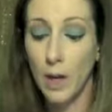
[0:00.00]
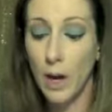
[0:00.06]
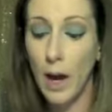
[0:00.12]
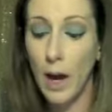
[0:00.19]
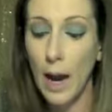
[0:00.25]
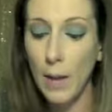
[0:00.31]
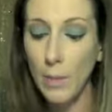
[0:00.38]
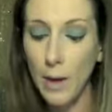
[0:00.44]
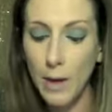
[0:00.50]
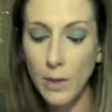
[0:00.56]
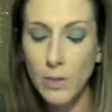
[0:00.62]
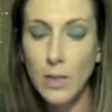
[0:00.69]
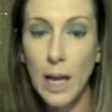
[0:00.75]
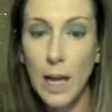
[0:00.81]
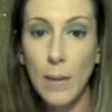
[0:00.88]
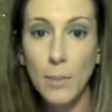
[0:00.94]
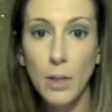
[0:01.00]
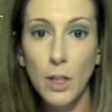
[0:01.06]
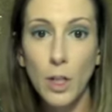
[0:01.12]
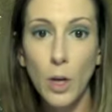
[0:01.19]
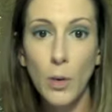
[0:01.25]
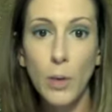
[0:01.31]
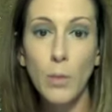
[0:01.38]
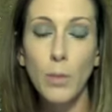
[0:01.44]
our eyebrows. I'm going to
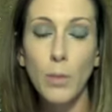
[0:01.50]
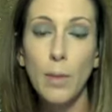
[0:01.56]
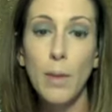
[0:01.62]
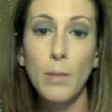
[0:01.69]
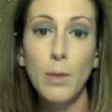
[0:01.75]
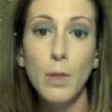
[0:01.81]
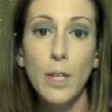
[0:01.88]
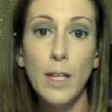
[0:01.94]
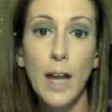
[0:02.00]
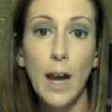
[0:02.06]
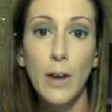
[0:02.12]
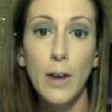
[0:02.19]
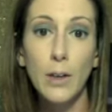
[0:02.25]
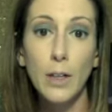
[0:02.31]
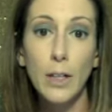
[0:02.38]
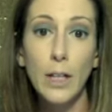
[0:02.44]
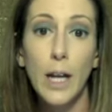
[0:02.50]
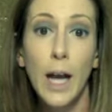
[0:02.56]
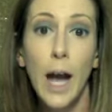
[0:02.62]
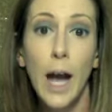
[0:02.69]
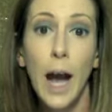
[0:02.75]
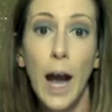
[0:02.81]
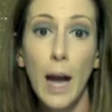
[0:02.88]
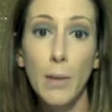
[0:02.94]
go in with my Beautycounter
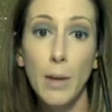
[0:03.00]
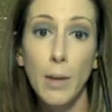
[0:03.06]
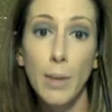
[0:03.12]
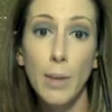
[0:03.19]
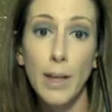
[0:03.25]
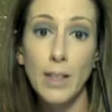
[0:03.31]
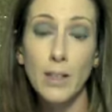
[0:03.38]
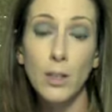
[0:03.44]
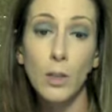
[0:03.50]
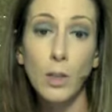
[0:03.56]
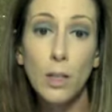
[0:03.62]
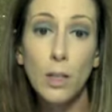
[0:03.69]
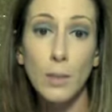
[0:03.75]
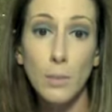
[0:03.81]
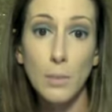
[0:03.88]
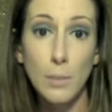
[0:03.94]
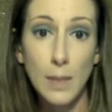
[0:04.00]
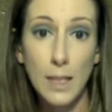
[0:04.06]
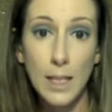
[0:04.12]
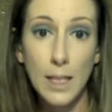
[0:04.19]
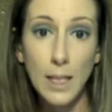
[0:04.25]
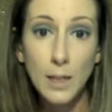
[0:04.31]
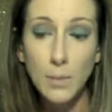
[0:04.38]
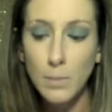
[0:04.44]
eyebrow pencil in
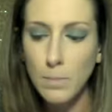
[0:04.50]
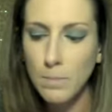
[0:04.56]
medium.